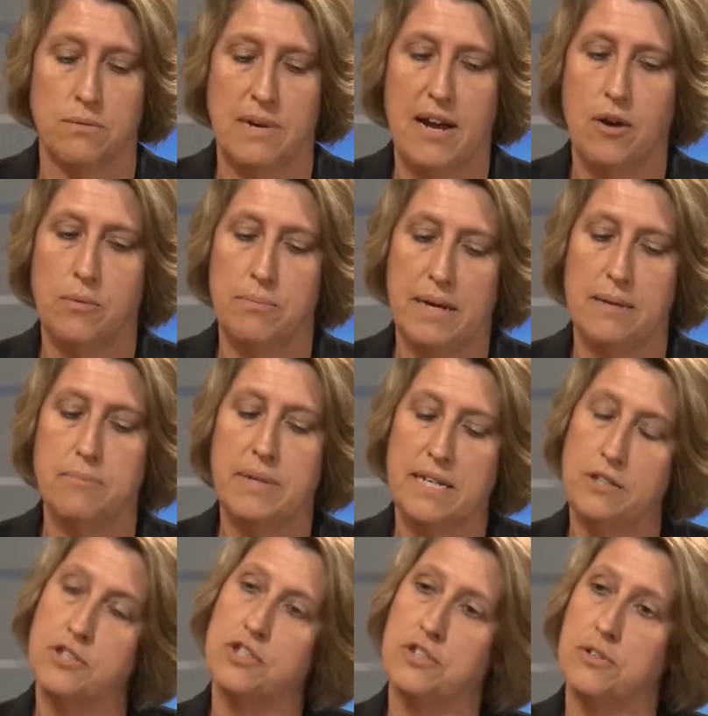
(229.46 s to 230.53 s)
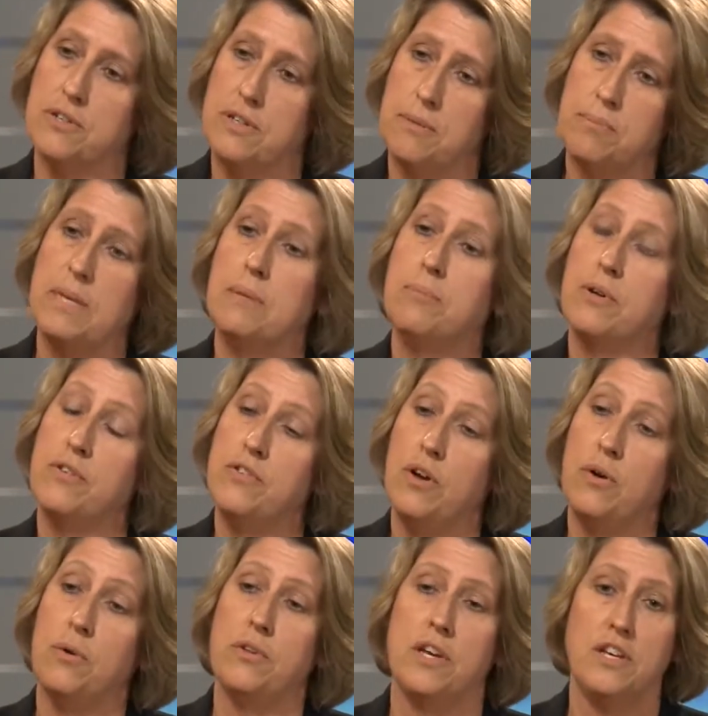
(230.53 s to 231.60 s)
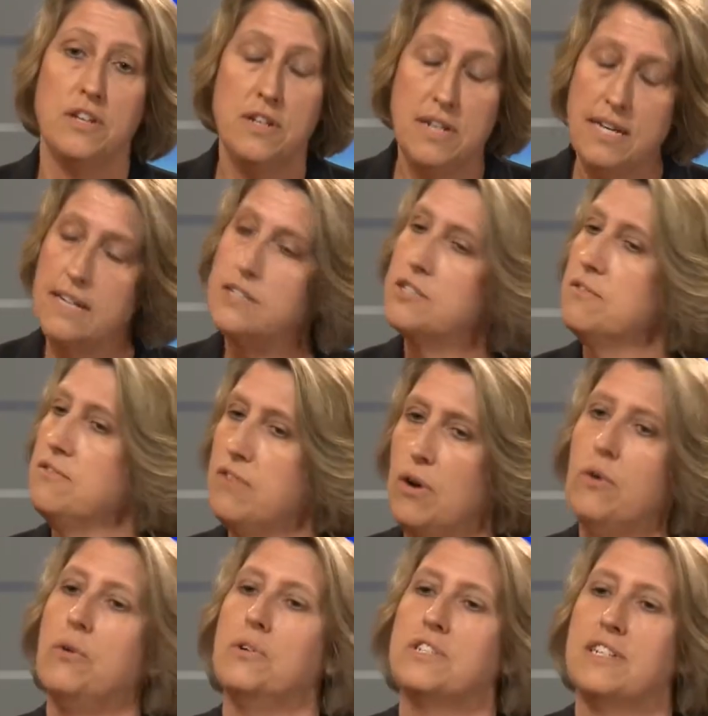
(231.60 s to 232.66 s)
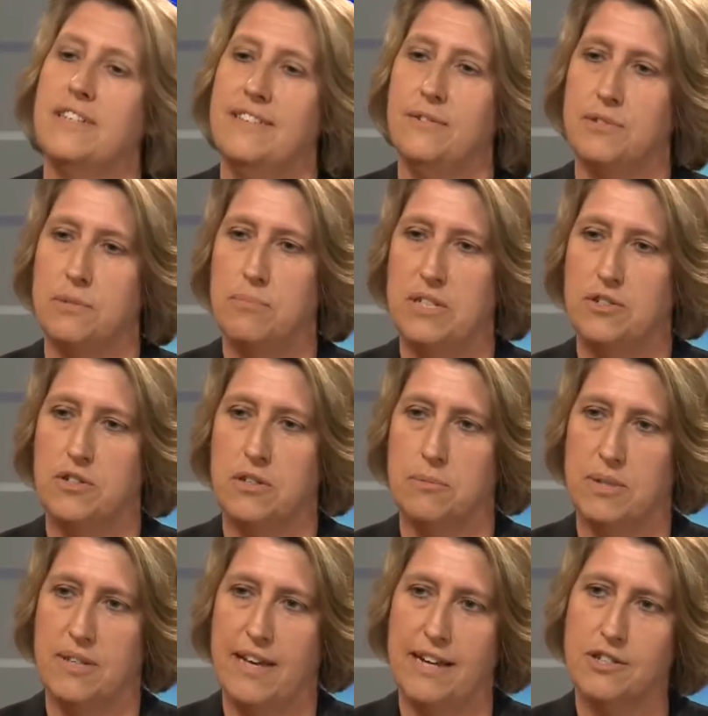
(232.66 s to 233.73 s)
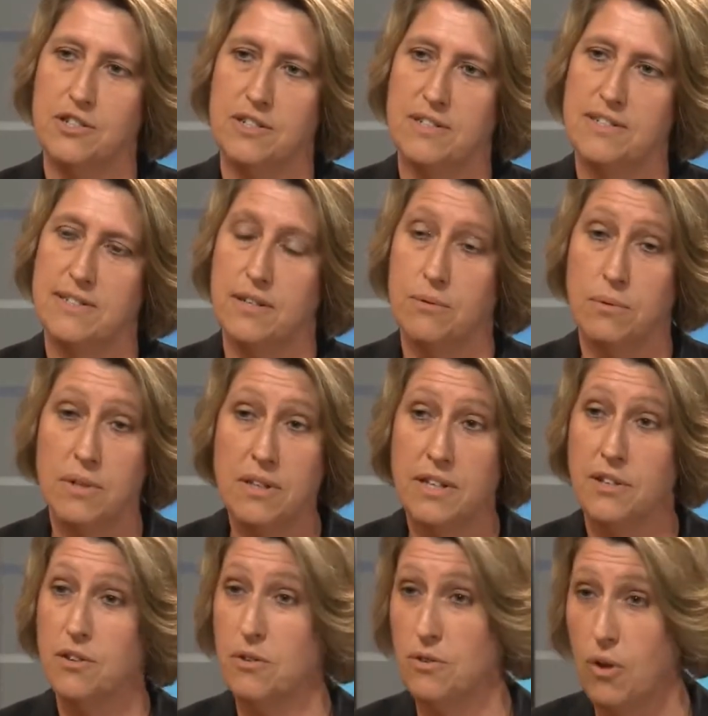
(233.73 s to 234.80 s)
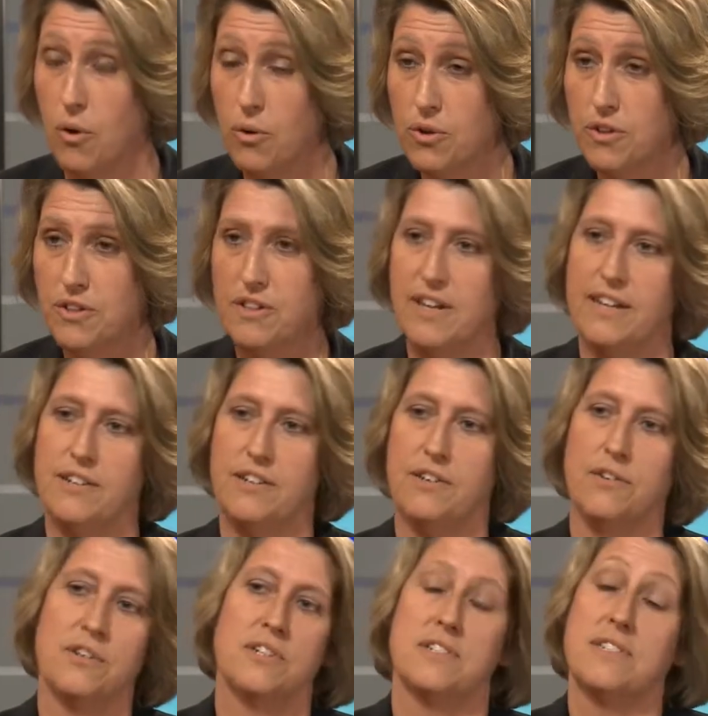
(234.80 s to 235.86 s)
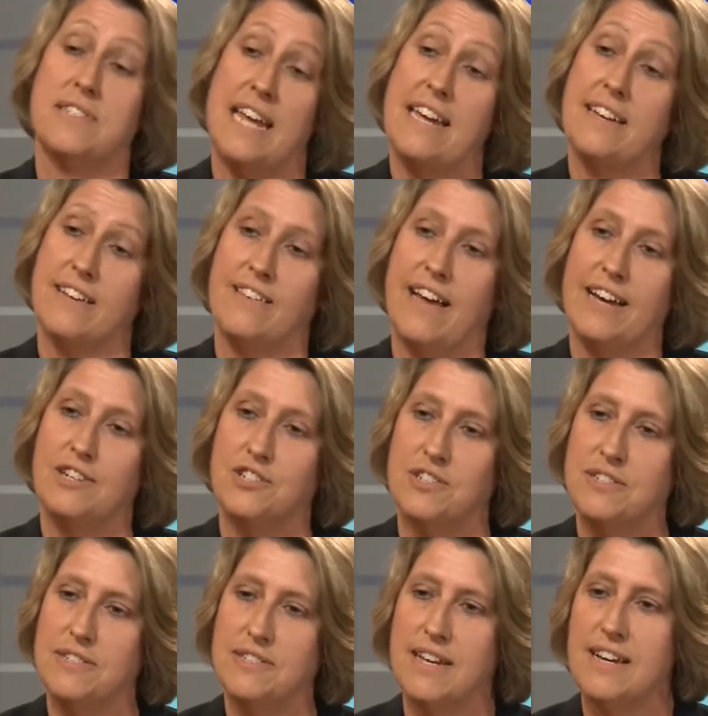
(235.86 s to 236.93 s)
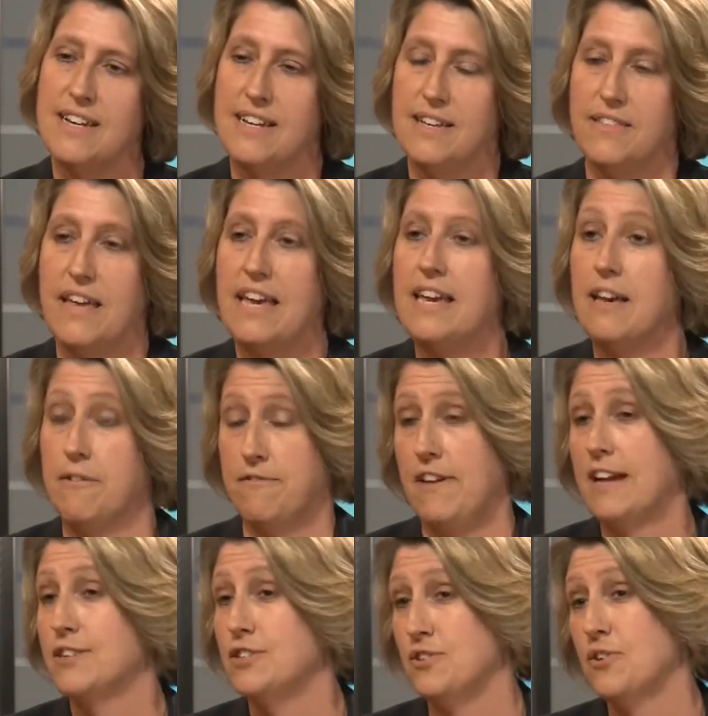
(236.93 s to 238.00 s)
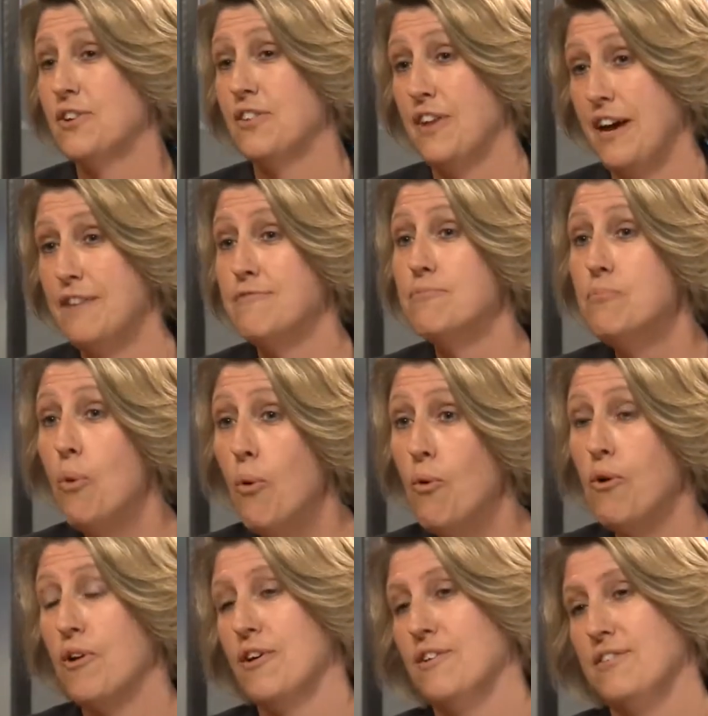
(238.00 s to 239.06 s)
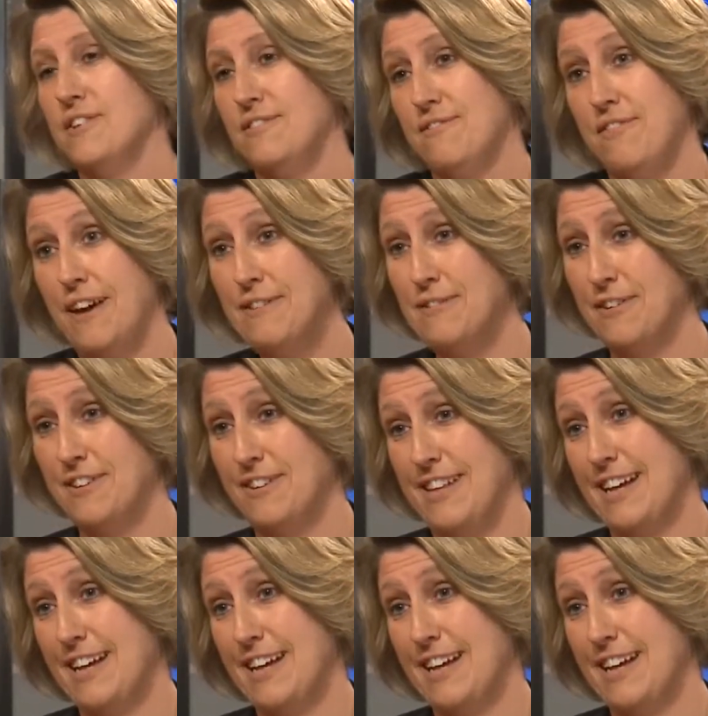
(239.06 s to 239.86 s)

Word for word: around by being sure that people know that you need to vote in those midterm elections, that really your local and your state elections, they affect your life more than federal